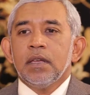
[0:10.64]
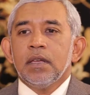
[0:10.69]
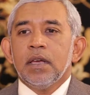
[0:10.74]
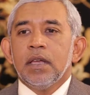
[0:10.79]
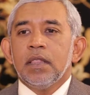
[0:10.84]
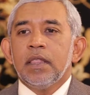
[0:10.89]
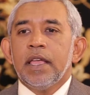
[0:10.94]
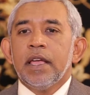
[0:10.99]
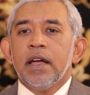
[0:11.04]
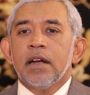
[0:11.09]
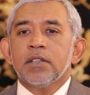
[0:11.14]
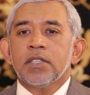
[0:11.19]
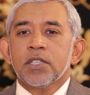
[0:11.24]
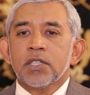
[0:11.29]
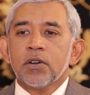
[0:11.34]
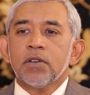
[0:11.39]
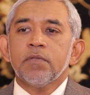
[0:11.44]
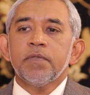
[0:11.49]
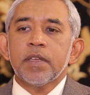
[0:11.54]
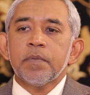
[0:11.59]
They are
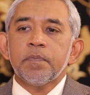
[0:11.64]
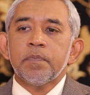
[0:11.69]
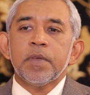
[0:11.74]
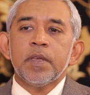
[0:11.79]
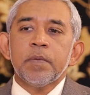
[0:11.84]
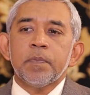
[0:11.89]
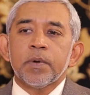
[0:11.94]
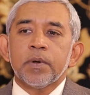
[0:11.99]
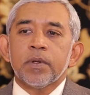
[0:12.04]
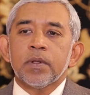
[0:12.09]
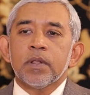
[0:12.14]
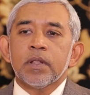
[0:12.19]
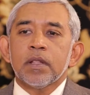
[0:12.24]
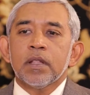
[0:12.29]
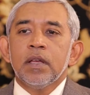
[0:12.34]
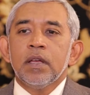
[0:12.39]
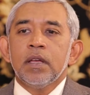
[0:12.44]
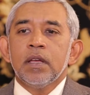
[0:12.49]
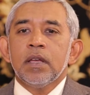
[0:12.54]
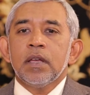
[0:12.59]
serving
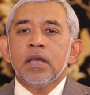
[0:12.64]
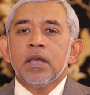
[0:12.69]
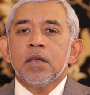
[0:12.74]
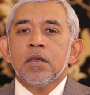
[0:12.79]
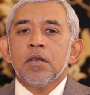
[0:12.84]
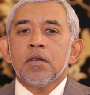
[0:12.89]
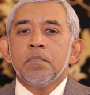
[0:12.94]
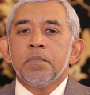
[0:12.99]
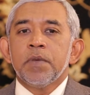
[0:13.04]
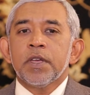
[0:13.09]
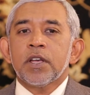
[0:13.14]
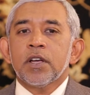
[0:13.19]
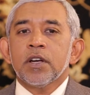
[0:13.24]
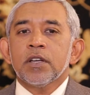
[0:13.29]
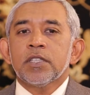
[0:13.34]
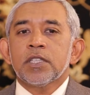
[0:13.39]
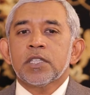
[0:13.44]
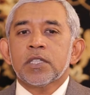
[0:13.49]
people because